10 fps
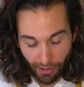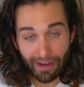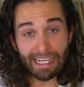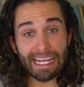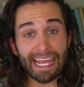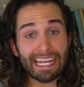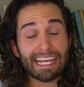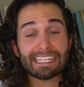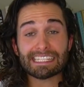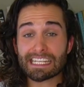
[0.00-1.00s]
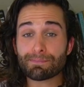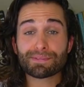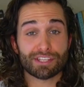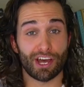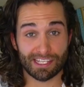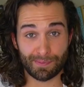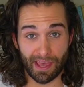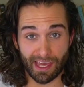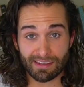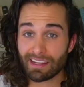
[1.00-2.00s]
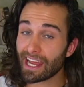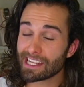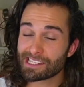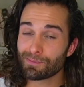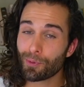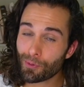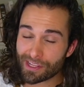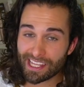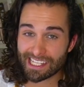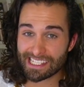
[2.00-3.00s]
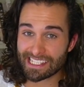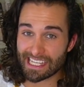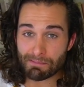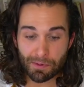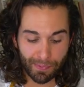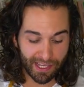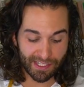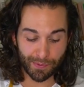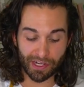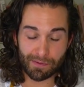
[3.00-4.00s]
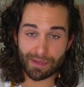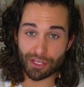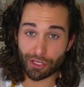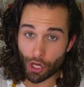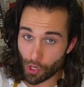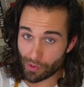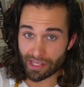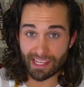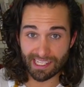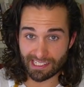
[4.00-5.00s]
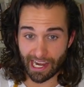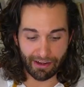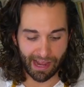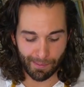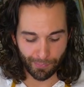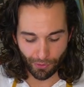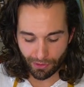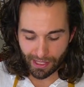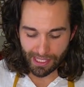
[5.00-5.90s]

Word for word: All right, in a deep saucepan, and it's important that it's deep because we're gonna be coating the entire apple,